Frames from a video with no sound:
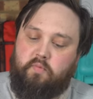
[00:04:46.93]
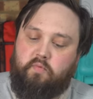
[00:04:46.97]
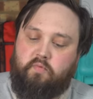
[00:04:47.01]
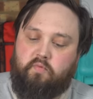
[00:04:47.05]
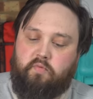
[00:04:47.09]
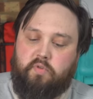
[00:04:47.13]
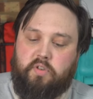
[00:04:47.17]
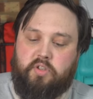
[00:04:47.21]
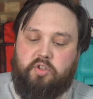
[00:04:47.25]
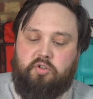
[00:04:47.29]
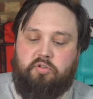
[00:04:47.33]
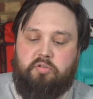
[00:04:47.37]

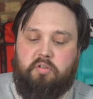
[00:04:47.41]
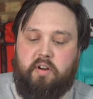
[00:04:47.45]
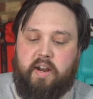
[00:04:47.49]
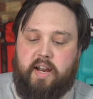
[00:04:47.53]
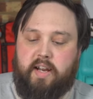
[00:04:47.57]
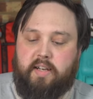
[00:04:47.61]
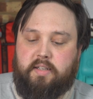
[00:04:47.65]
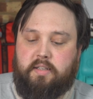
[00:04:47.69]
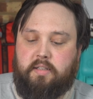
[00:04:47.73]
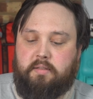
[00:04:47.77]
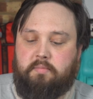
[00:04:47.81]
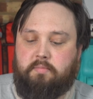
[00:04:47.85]

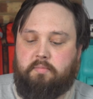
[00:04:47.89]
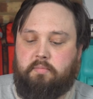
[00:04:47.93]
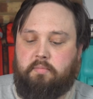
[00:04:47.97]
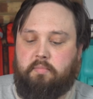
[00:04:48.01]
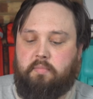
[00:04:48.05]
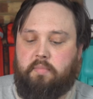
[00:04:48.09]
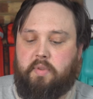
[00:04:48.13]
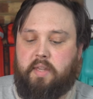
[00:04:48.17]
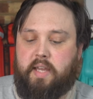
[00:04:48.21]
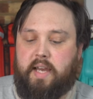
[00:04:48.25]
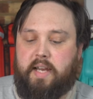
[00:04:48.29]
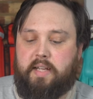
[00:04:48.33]
retract
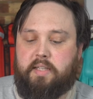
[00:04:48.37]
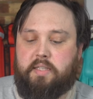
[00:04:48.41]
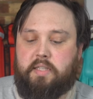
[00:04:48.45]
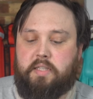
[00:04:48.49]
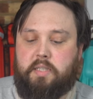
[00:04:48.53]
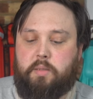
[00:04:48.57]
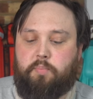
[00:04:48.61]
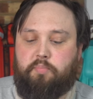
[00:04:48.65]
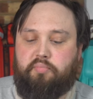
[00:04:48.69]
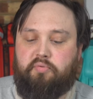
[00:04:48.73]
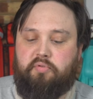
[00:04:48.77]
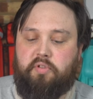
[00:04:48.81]
that
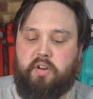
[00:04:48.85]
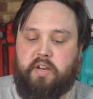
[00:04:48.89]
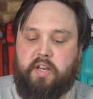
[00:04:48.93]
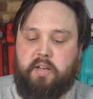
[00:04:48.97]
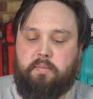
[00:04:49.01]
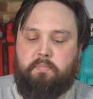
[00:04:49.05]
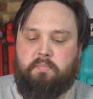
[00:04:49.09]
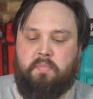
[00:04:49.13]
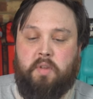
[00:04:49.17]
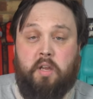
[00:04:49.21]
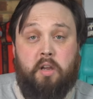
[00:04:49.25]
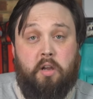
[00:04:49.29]

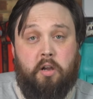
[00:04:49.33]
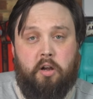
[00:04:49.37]
spring,